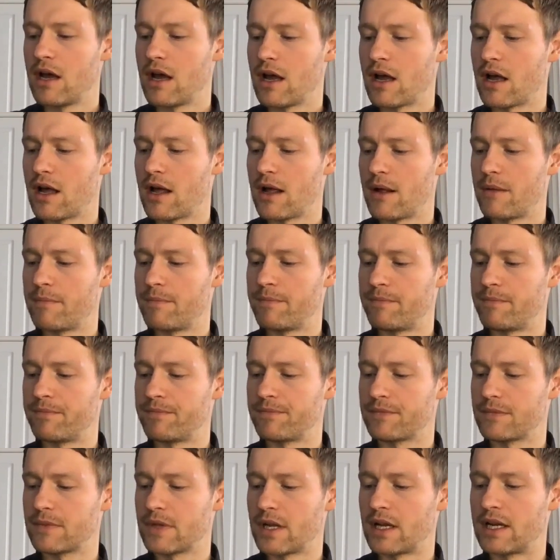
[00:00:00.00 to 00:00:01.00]

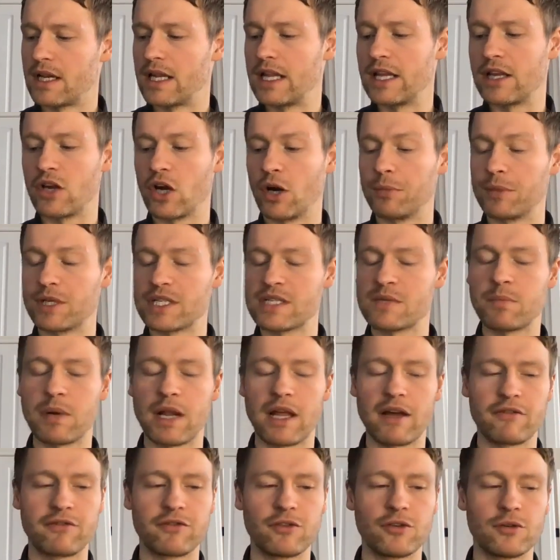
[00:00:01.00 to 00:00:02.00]
an e-commerce
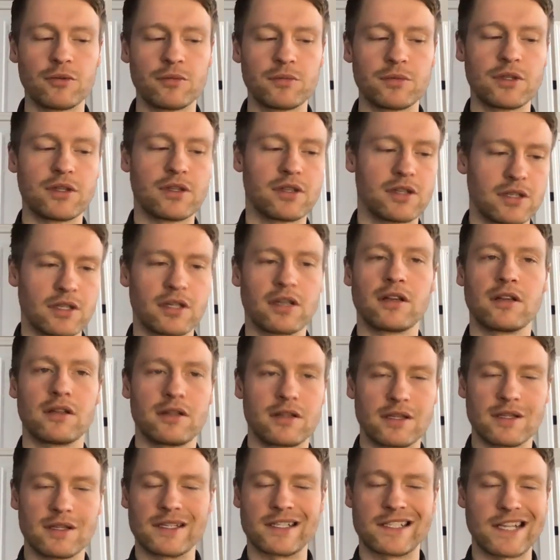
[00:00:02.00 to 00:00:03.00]
platform that
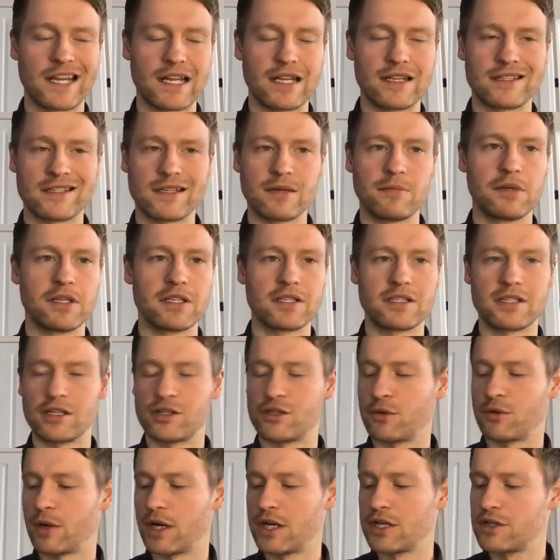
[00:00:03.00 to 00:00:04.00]
the similar
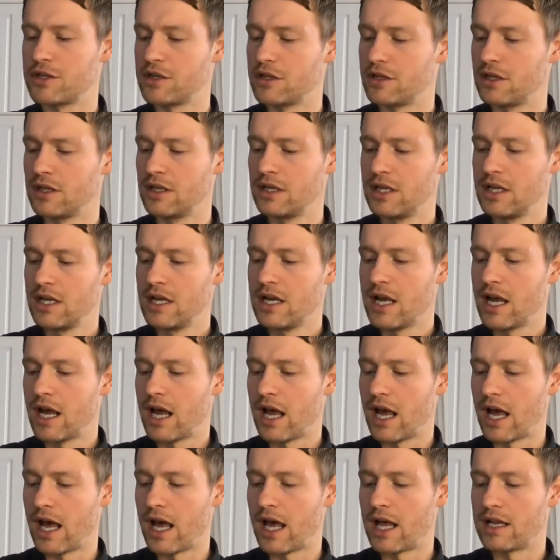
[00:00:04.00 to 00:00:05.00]
situation,
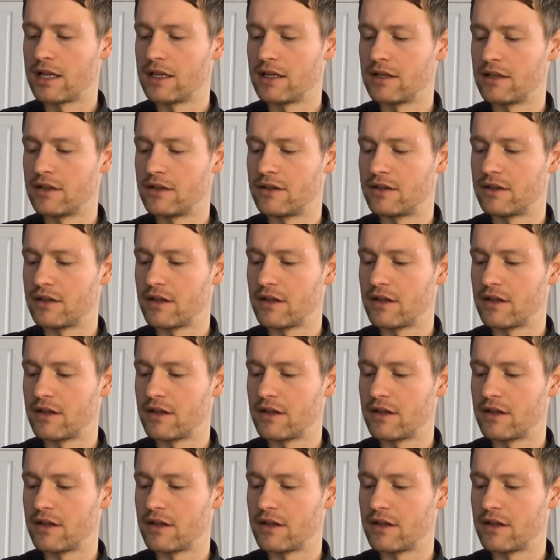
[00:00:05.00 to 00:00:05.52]
and